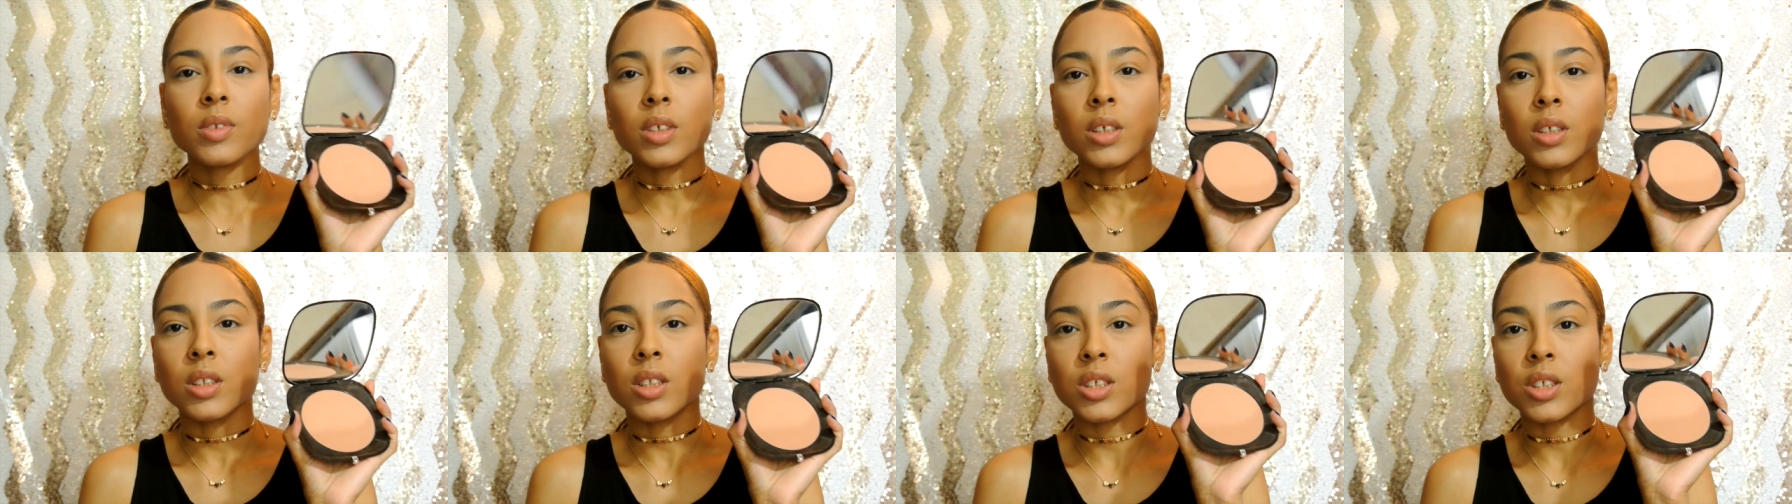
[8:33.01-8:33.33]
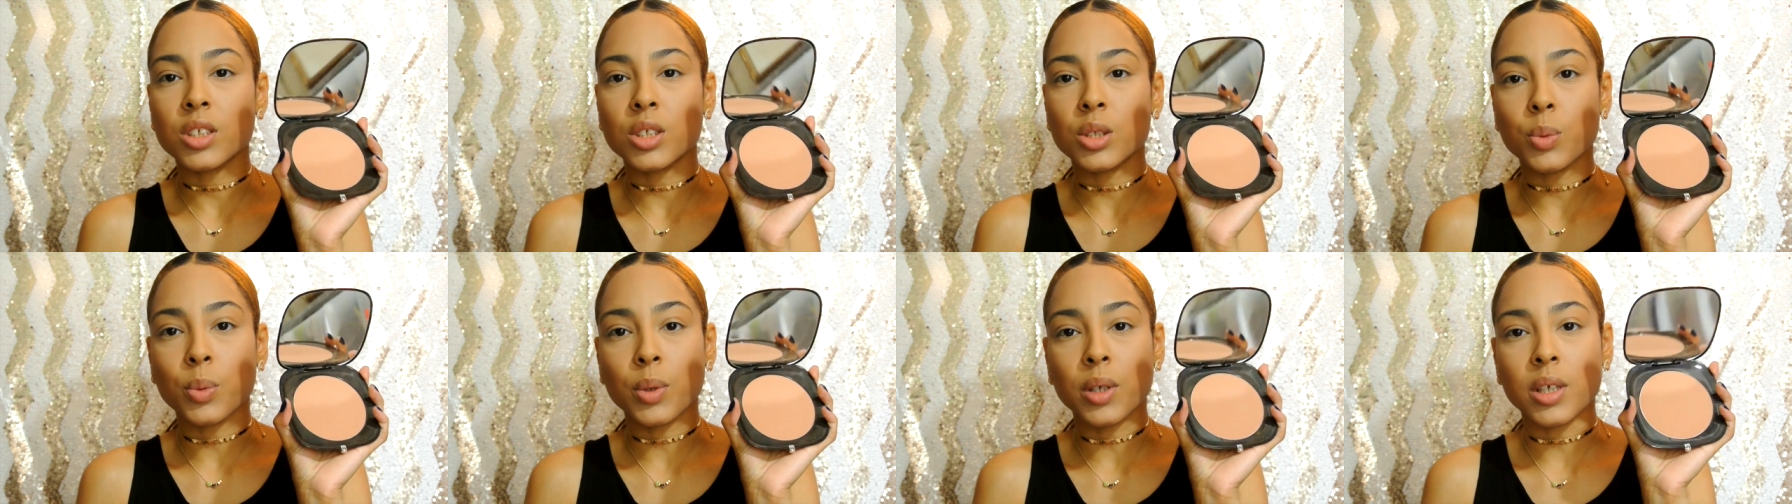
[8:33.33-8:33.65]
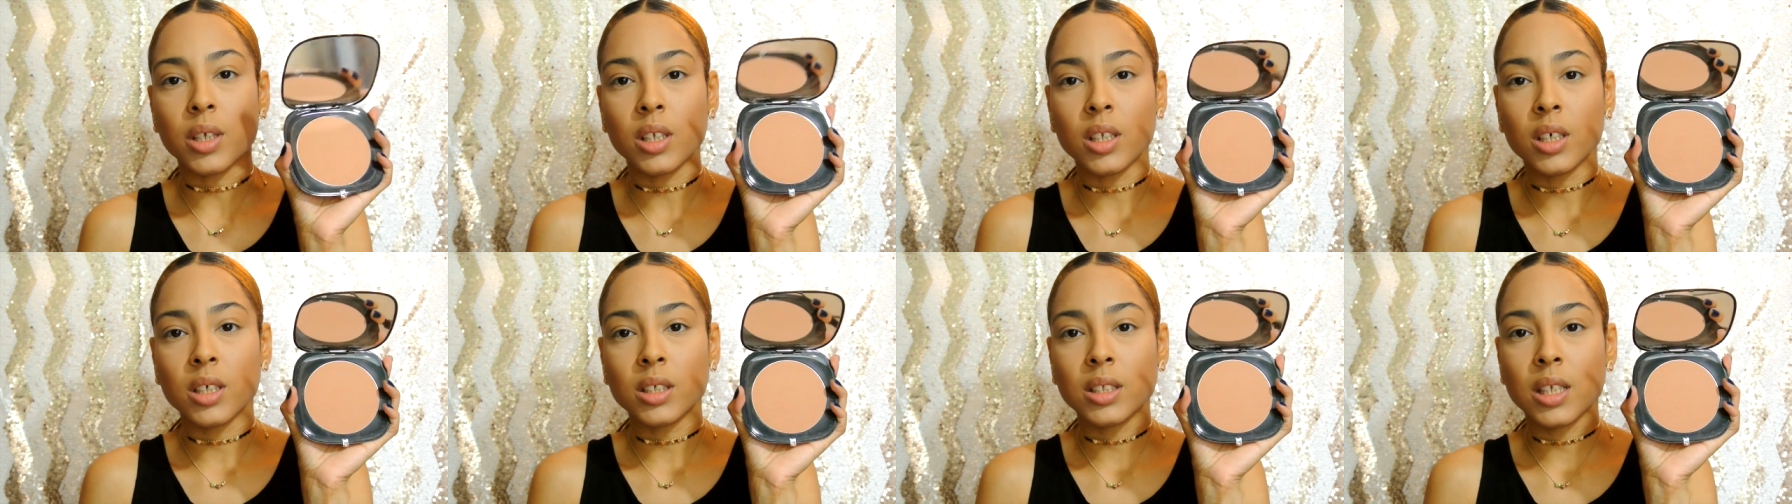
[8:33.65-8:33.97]
this is what it
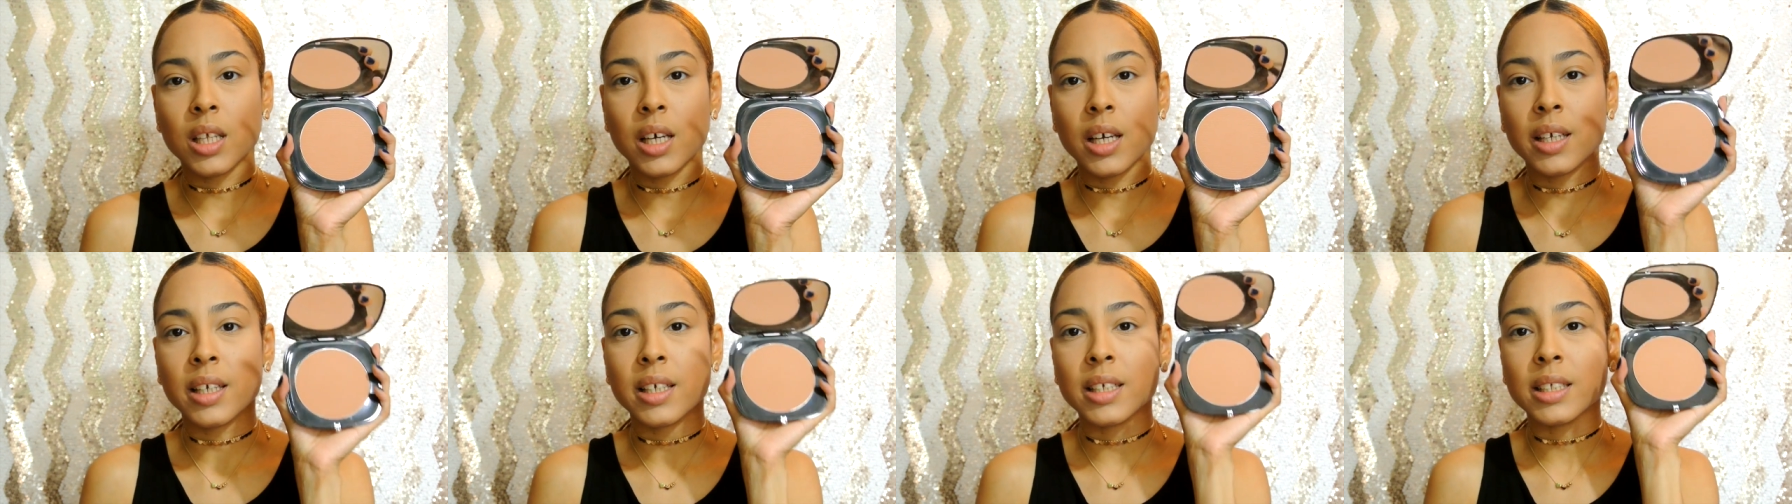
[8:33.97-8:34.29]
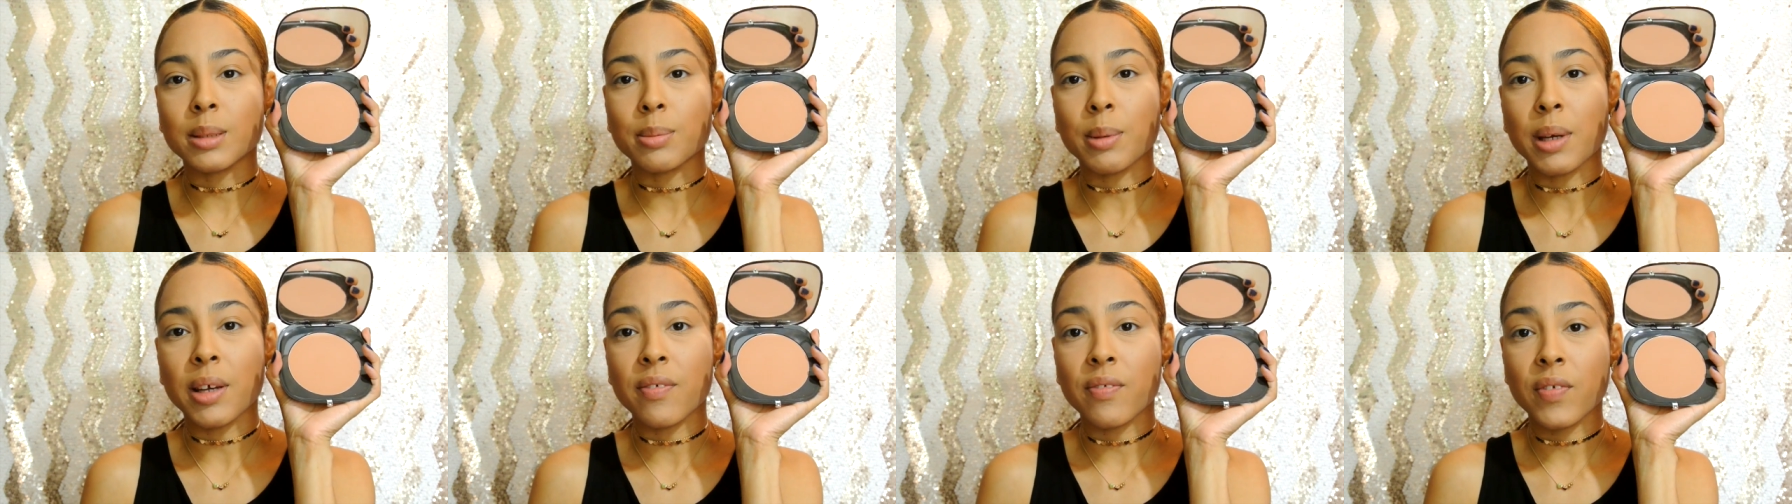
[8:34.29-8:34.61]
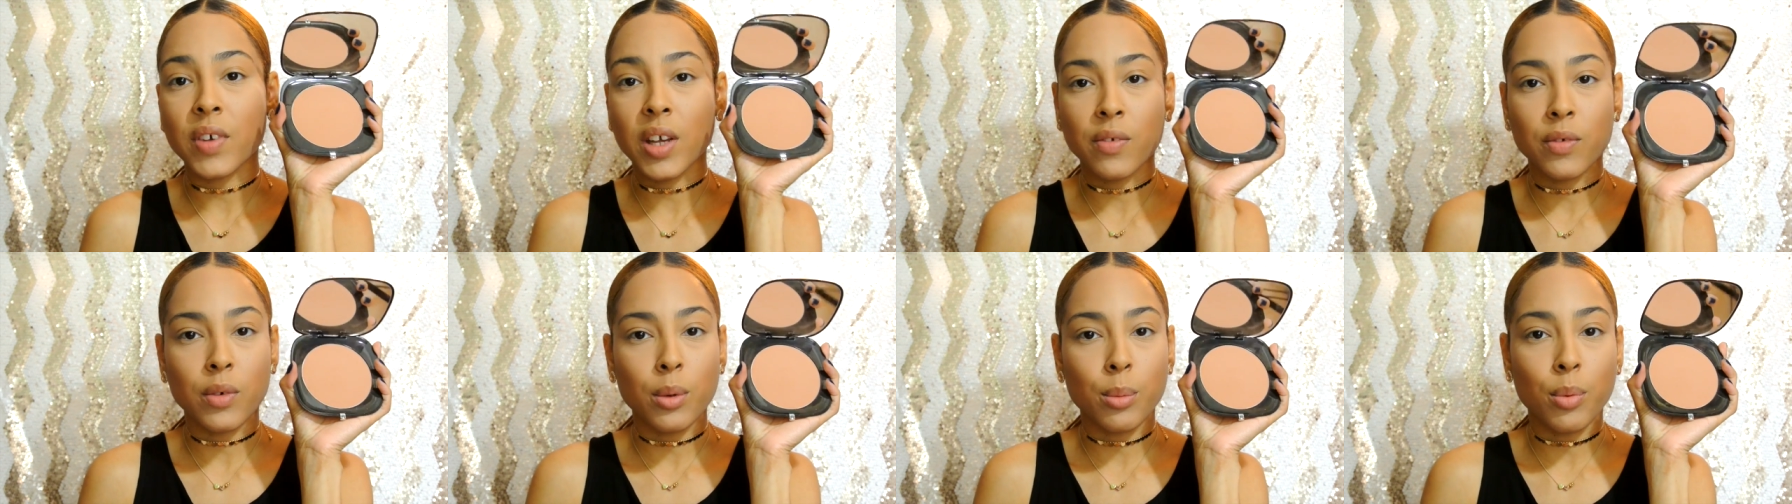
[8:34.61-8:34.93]
looks like. It's my
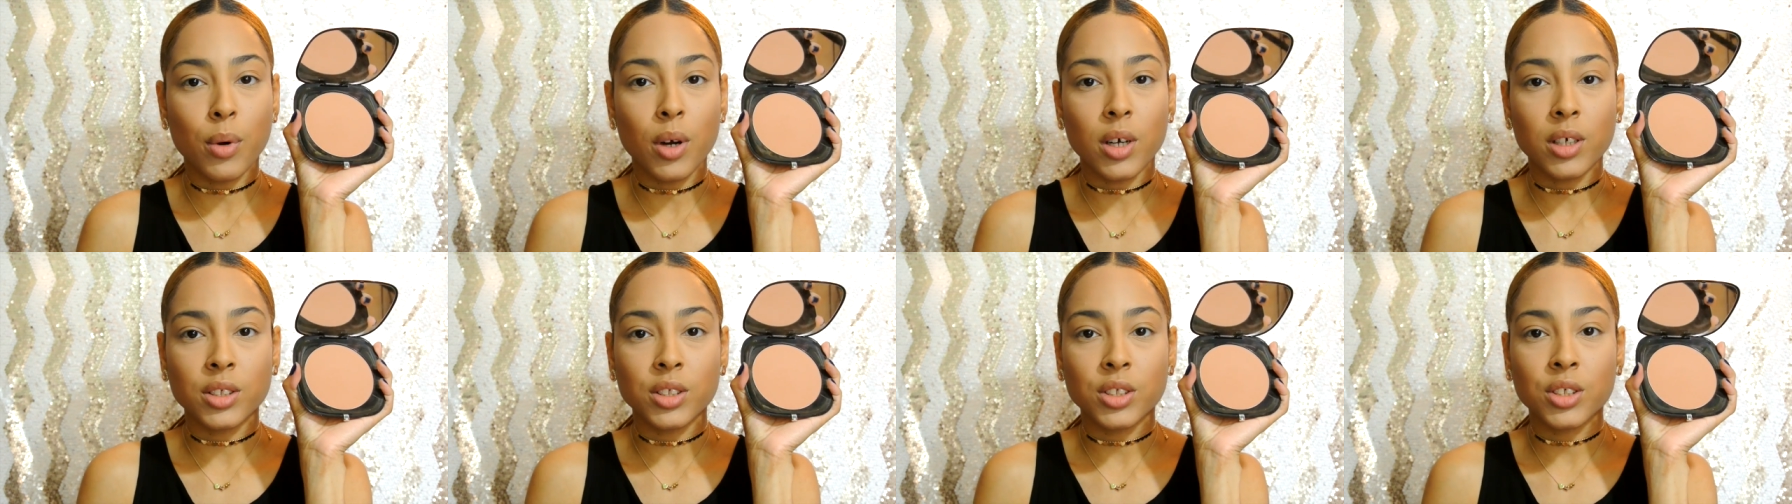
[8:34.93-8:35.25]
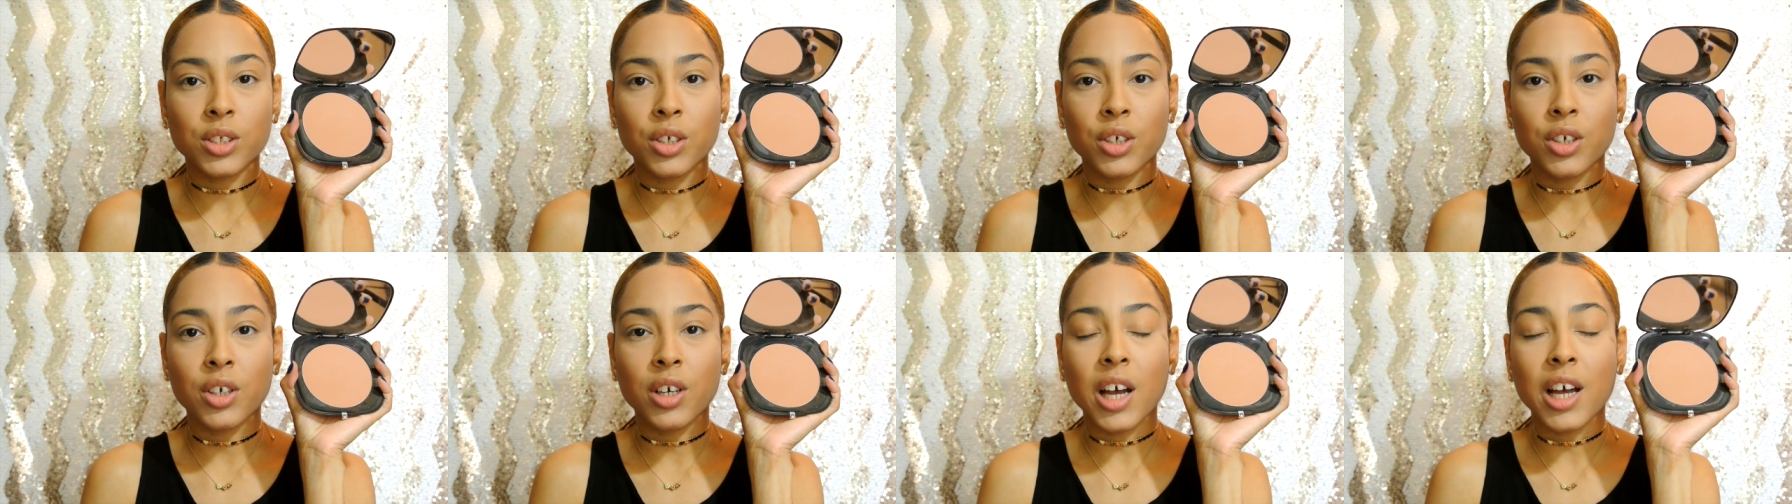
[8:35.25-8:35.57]
favorite bronzer.